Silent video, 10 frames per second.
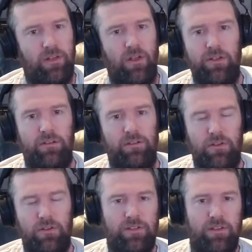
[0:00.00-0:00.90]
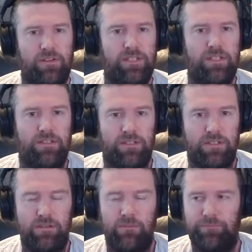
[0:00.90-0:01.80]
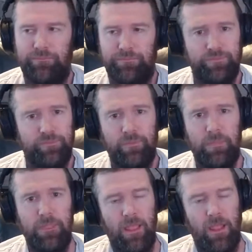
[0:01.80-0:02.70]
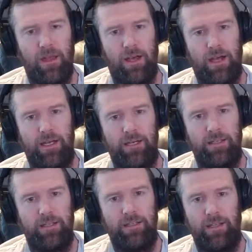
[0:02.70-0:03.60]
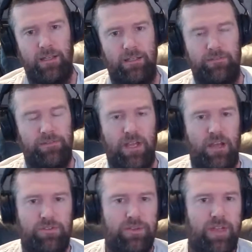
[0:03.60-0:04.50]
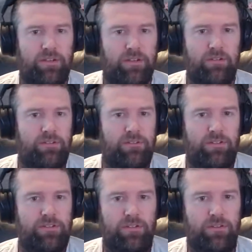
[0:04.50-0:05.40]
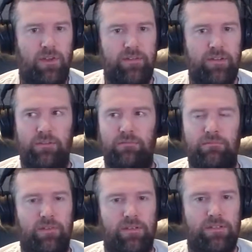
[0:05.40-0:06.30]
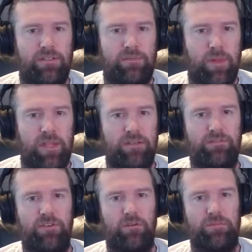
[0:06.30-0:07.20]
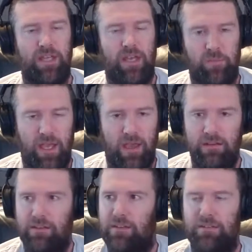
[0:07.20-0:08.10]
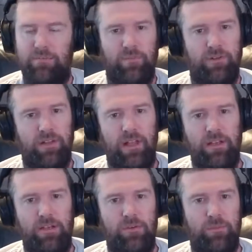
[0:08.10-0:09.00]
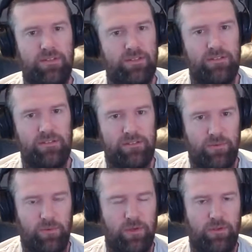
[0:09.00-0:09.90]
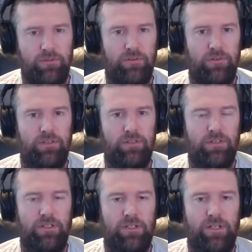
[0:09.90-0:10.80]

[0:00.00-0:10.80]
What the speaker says: Lots of those things. And if you can't do that, don't dive in. There's plenty of jobs to be had, and there's plenty of good businesses to work for.